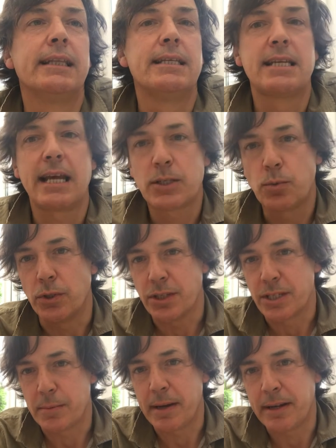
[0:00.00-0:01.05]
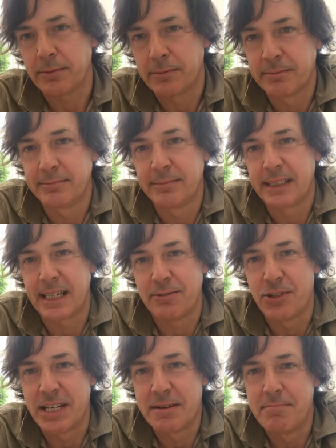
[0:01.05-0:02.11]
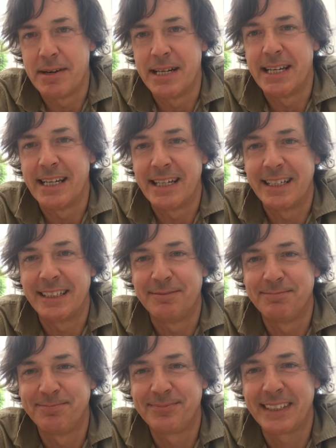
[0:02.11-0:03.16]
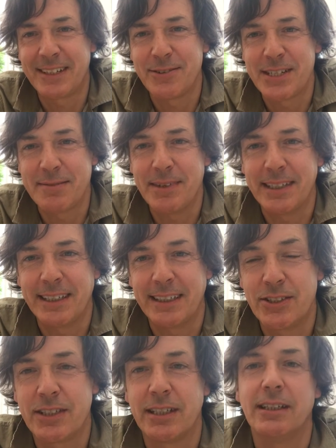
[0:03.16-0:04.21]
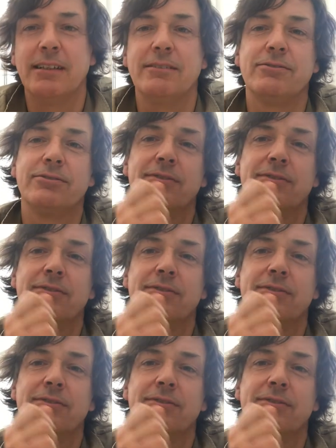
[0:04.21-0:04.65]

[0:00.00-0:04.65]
This next one's about counting money. Counting money. I used to love